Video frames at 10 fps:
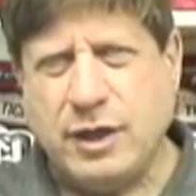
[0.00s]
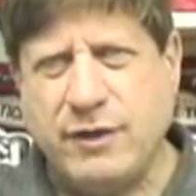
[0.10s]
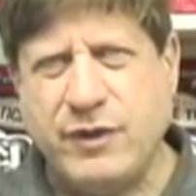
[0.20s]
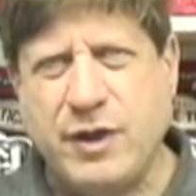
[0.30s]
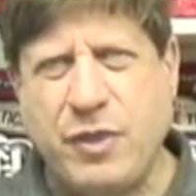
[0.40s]

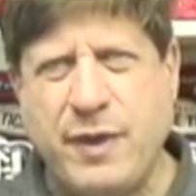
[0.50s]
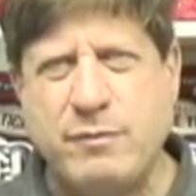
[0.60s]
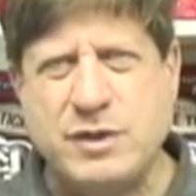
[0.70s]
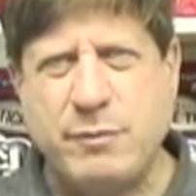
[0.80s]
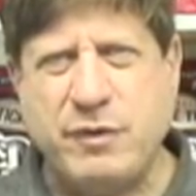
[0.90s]
give it a
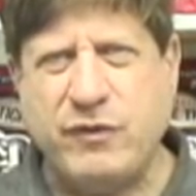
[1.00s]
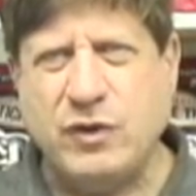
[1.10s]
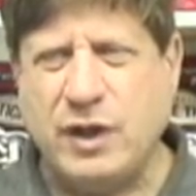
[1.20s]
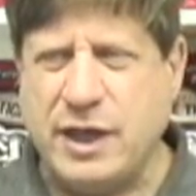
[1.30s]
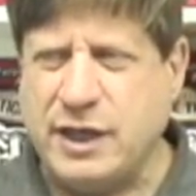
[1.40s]
thumbs up if
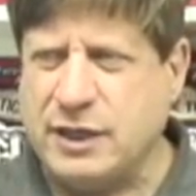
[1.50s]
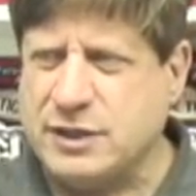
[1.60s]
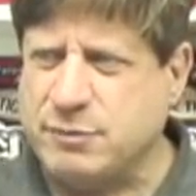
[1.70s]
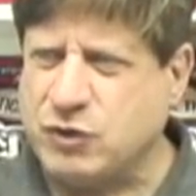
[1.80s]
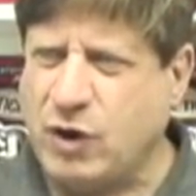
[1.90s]
you like it,
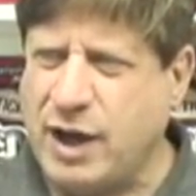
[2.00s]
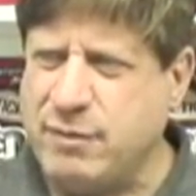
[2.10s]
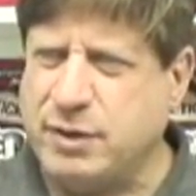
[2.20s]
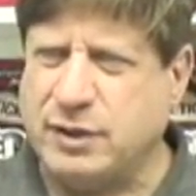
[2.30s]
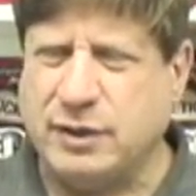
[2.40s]

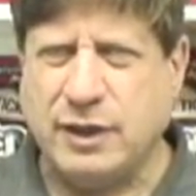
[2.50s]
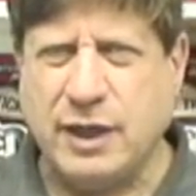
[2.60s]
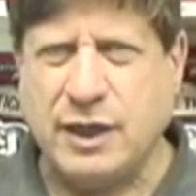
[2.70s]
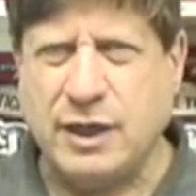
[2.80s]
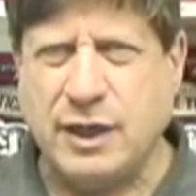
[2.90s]
subscribe,
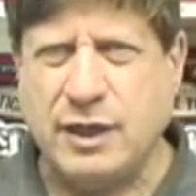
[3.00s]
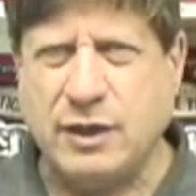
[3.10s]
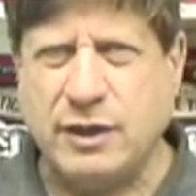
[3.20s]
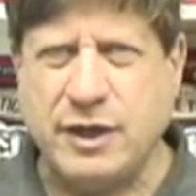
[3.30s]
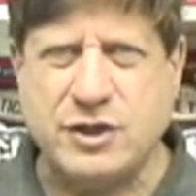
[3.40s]
and
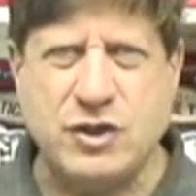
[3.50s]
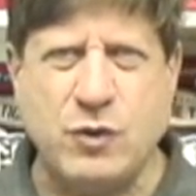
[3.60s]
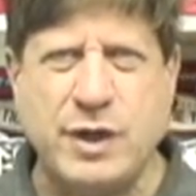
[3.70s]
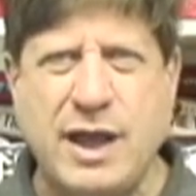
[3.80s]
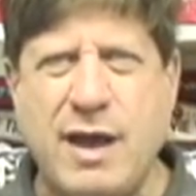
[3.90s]
let us
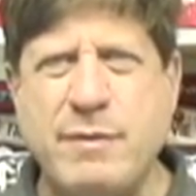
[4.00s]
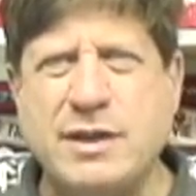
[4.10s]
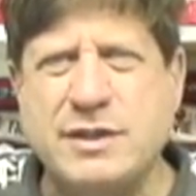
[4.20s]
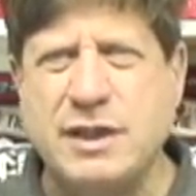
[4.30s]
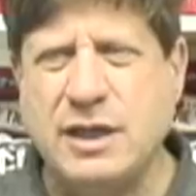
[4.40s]
know any
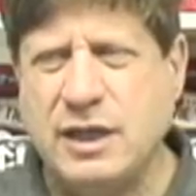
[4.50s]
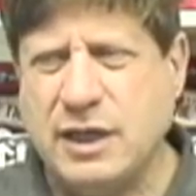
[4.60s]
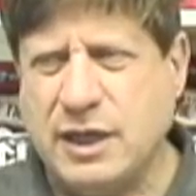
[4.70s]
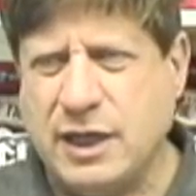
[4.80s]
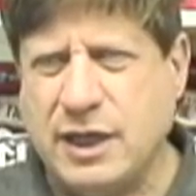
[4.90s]
comments.
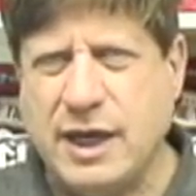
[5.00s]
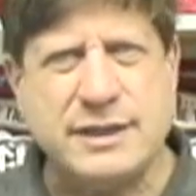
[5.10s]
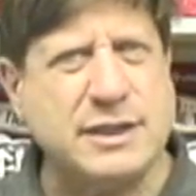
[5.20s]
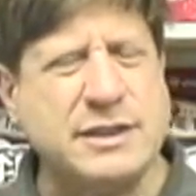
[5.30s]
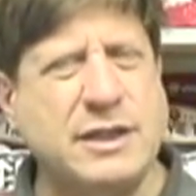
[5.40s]

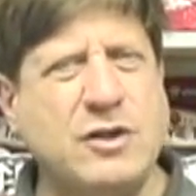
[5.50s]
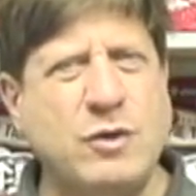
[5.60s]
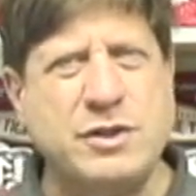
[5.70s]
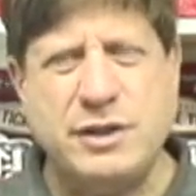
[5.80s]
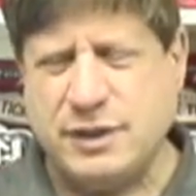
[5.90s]
Ask us any
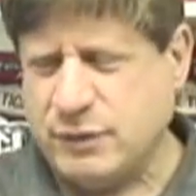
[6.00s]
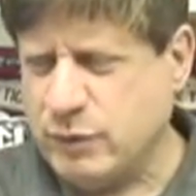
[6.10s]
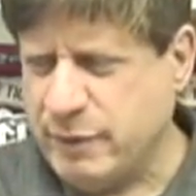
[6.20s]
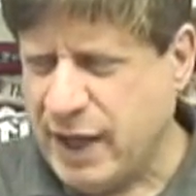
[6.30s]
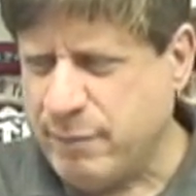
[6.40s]
questions.
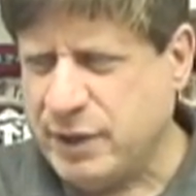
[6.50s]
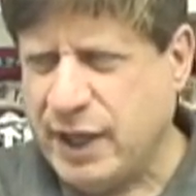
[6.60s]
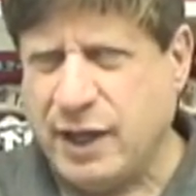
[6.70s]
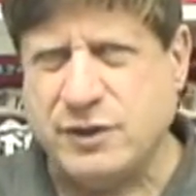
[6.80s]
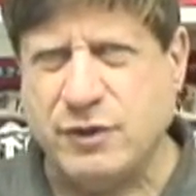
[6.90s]
We'd be happy
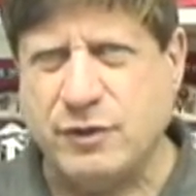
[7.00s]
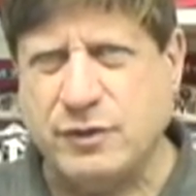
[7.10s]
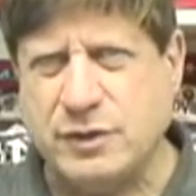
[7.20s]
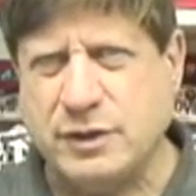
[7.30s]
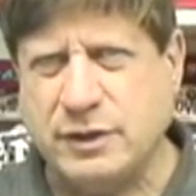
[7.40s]
to answer
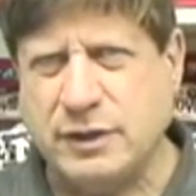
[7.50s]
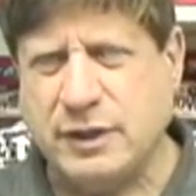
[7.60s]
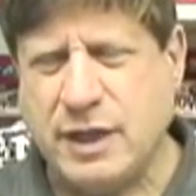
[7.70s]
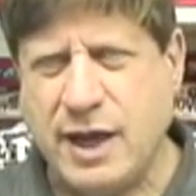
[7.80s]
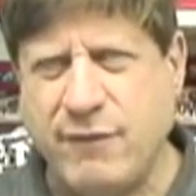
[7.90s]
those.
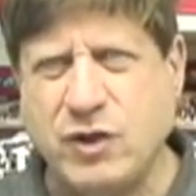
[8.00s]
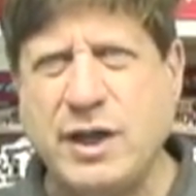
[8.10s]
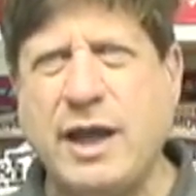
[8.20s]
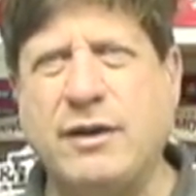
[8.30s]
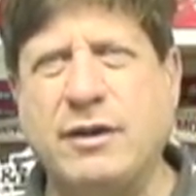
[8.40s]
Have a
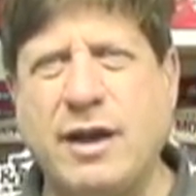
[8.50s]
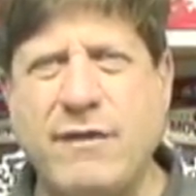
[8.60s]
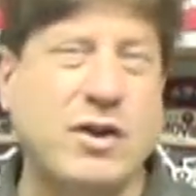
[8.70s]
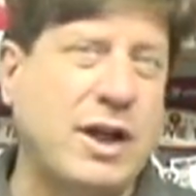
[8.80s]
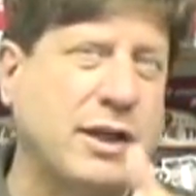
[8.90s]
good day.
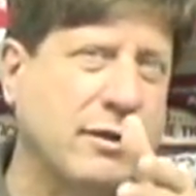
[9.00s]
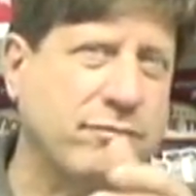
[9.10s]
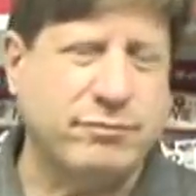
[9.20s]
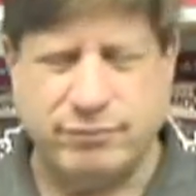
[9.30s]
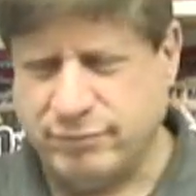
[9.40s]
Have a good night.
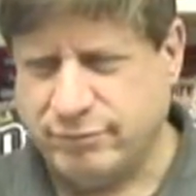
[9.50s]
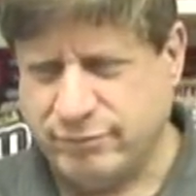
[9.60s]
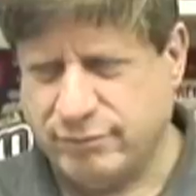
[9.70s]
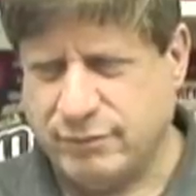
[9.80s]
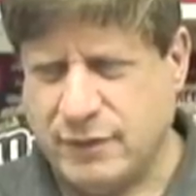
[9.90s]

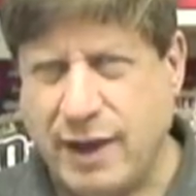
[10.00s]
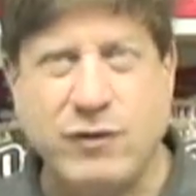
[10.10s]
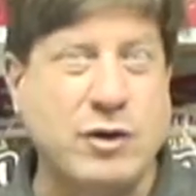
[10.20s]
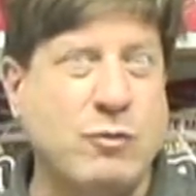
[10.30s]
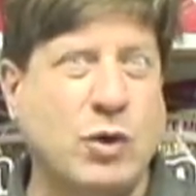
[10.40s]

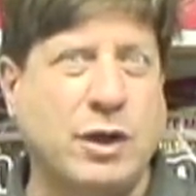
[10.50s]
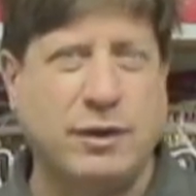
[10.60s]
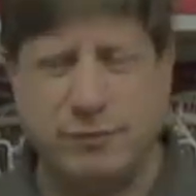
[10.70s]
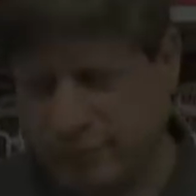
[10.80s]
Have a good morning.